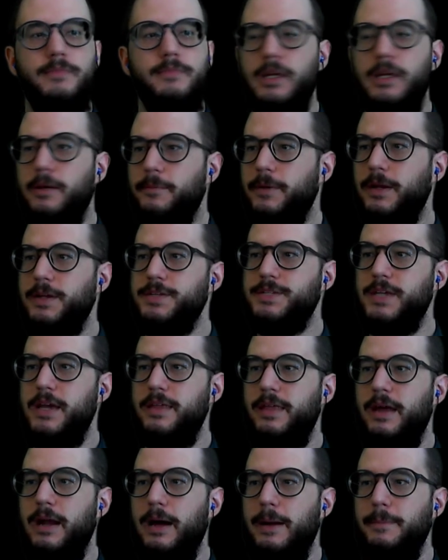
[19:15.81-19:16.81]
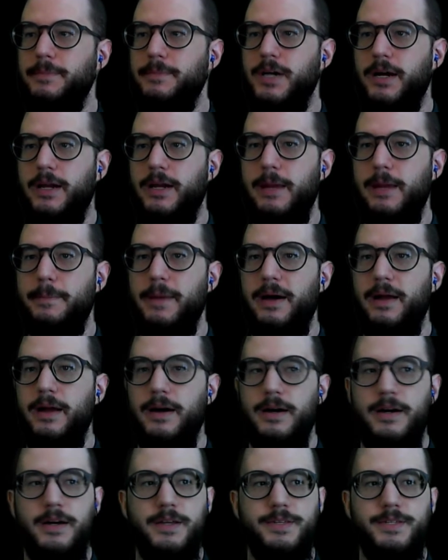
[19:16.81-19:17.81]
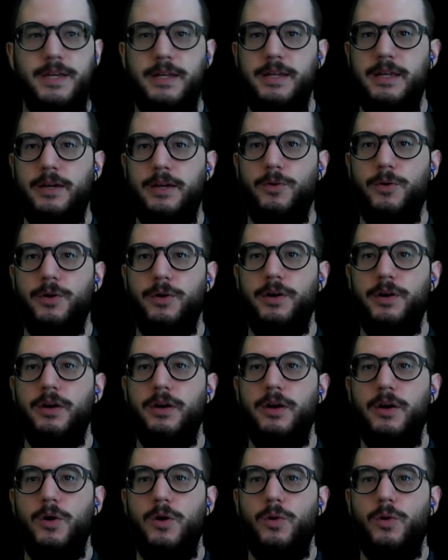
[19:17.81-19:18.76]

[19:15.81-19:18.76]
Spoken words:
I'm going to say that I'm talking about ascending order,